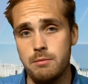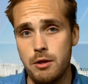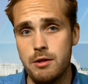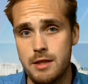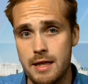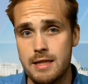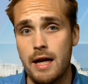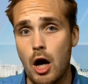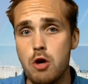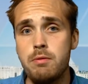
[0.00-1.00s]
communities
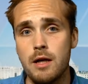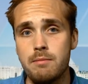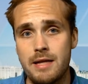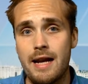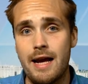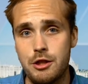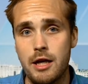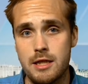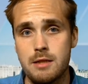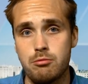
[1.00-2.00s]
and open up the
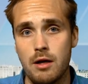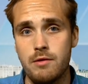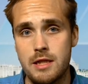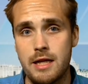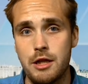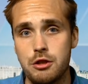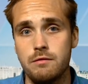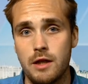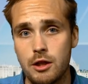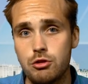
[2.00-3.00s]
NHS to privatisation
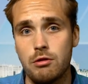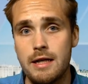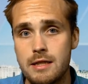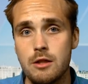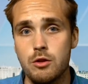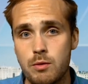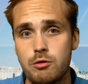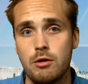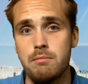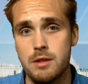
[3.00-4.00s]
via trade deals with
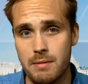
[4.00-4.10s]
Trump's